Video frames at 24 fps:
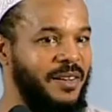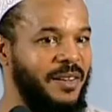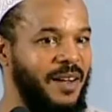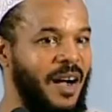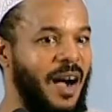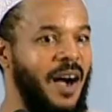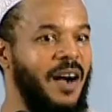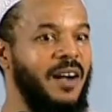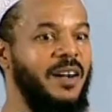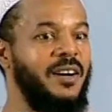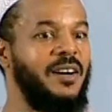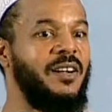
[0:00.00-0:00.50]

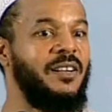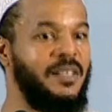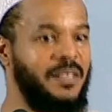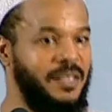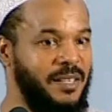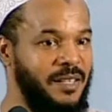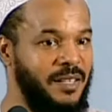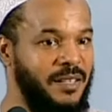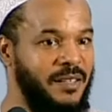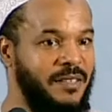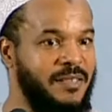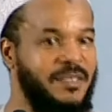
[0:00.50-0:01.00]

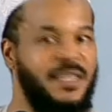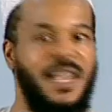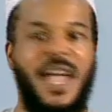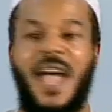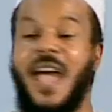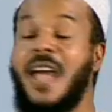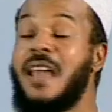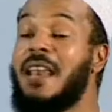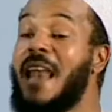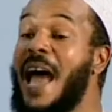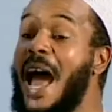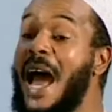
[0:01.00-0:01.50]
uncle,
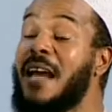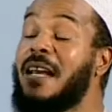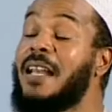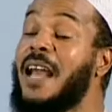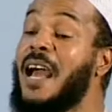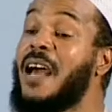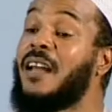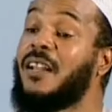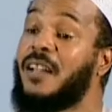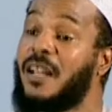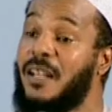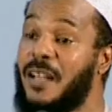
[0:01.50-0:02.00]
say La
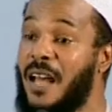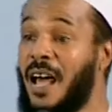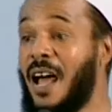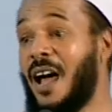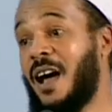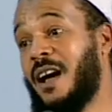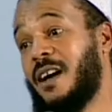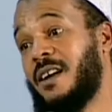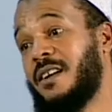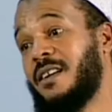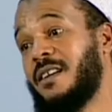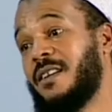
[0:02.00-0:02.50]
ilaha
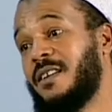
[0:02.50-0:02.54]
illallah,